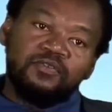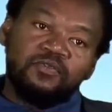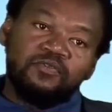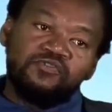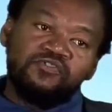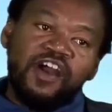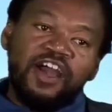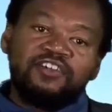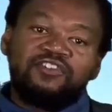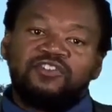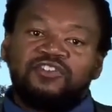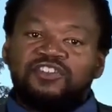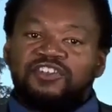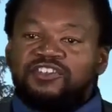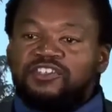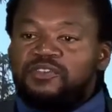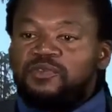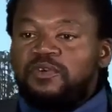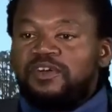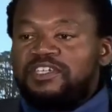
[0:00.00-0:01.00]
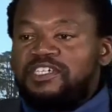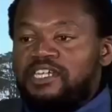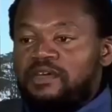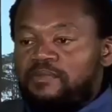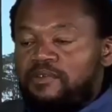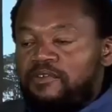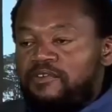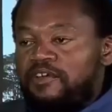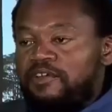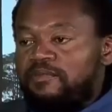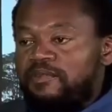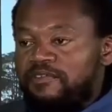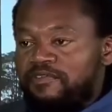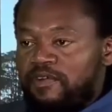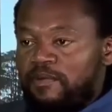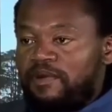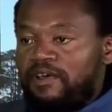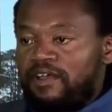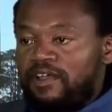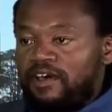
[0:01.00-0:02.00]
Right, so this is what separates me
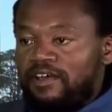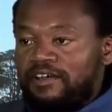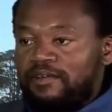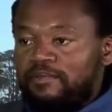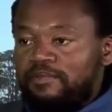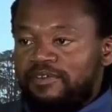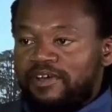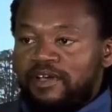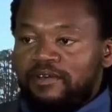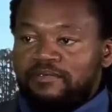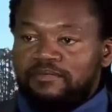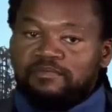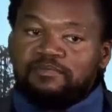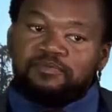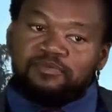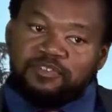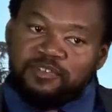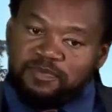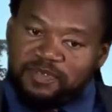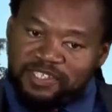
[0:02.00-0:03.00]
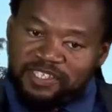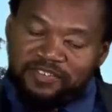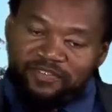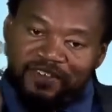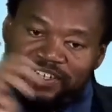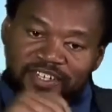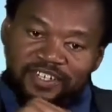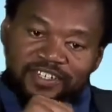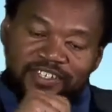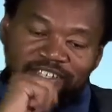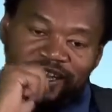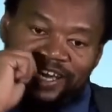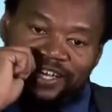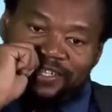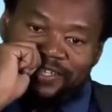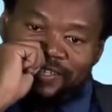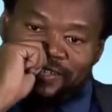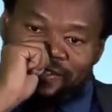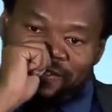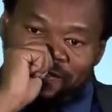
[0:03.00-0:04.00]
from a lot of specifically
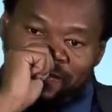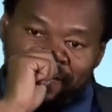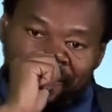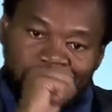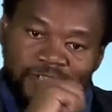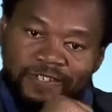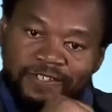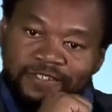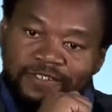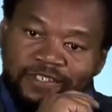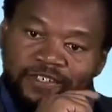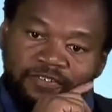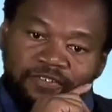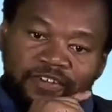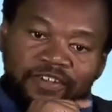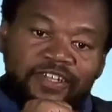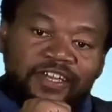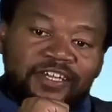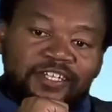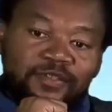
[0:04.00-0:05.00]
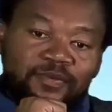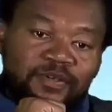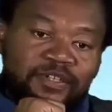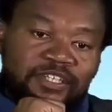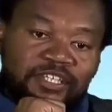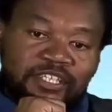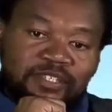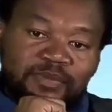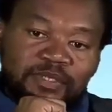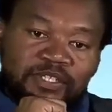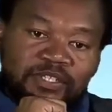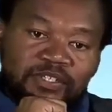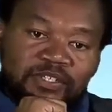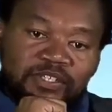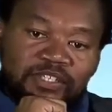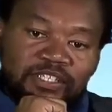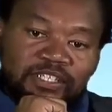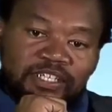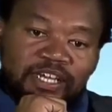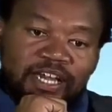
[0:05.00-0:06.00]
scientists or other different experts, is
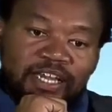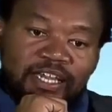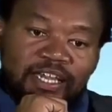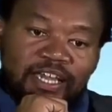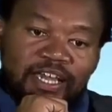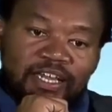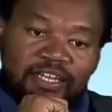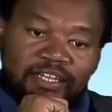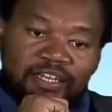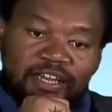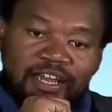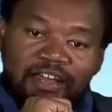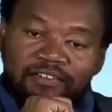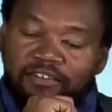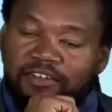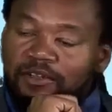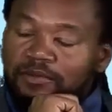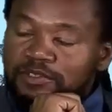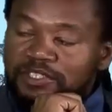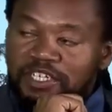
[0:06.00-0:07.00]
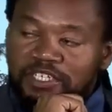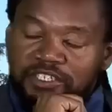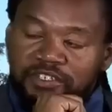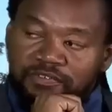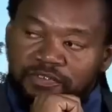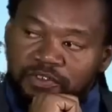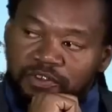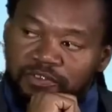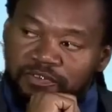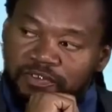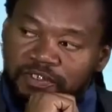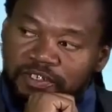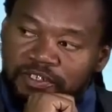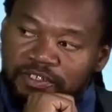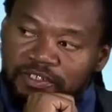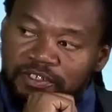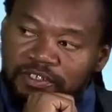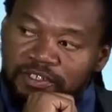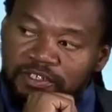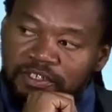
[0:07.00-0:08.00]
because I kind of have an objective view of
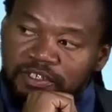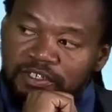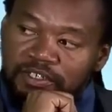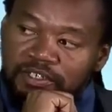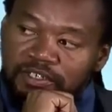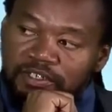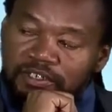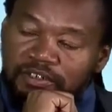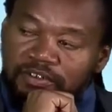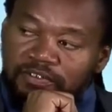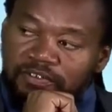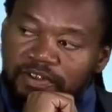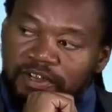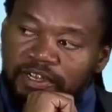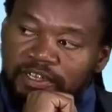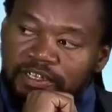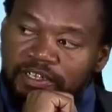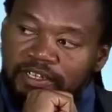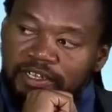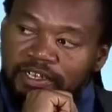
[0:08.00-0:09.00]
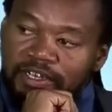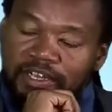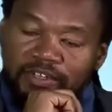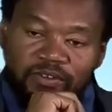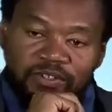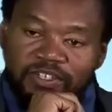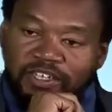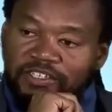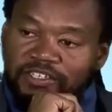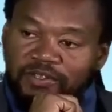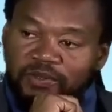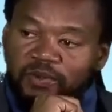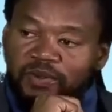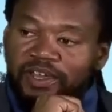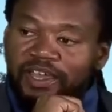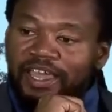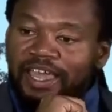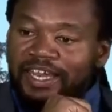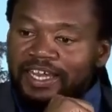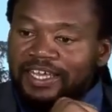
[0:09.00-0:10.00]
things. Right, and I don't
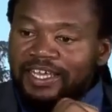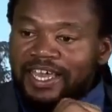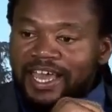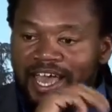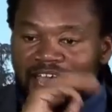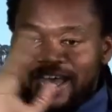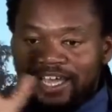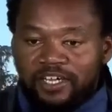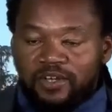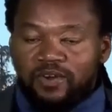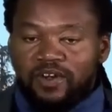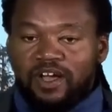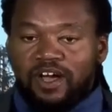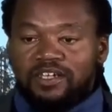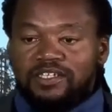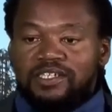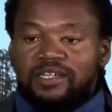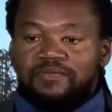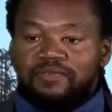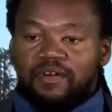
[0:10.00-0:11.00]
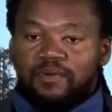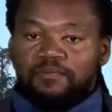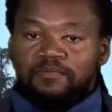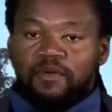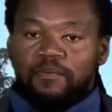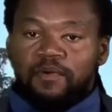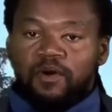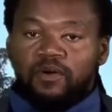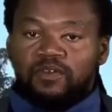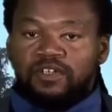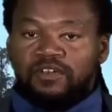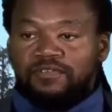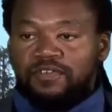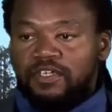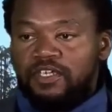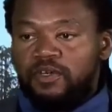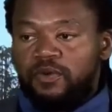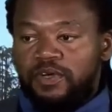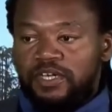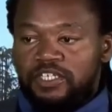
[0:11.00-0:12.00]
exclude any ideal concept from out of
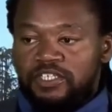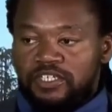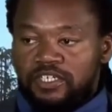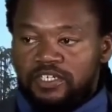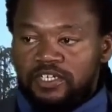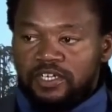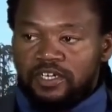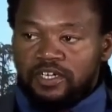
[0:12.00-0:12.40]
the equation.